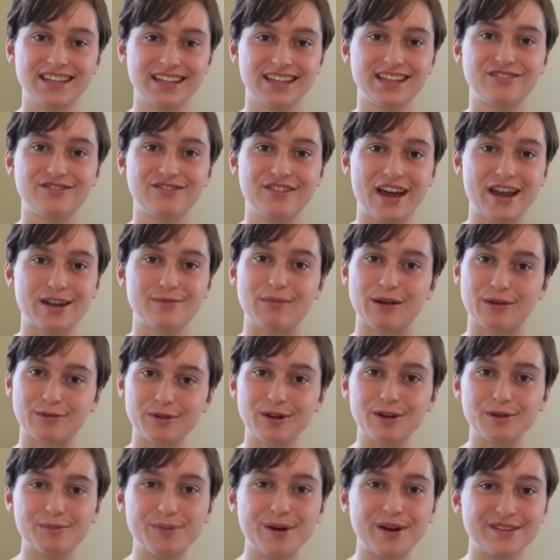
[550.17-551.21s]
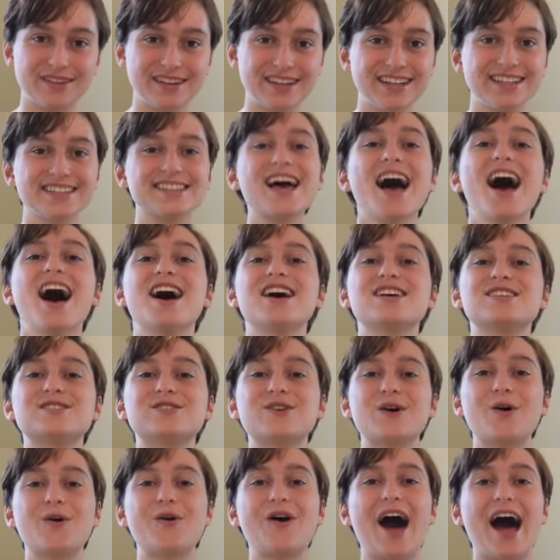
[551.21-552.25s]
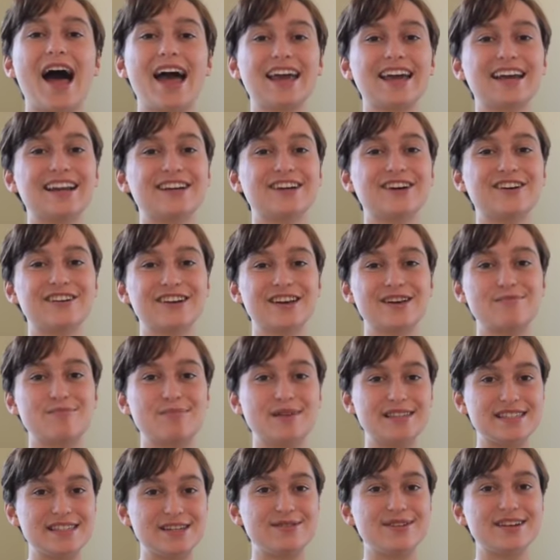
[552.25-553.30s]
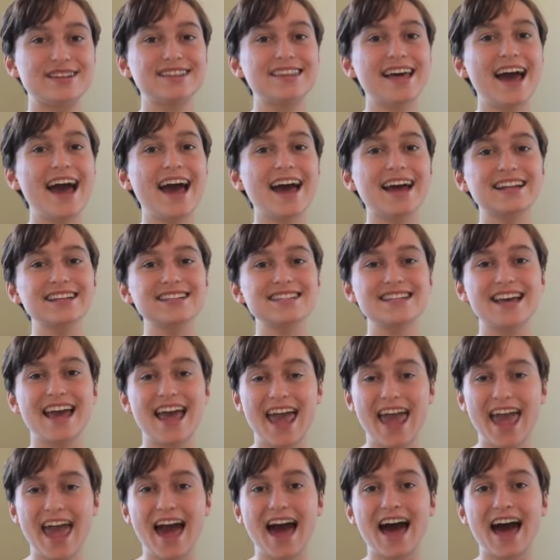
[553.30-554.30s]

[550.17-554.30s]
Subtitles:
They need fed, my real ponies, so I gotta go get busy with that,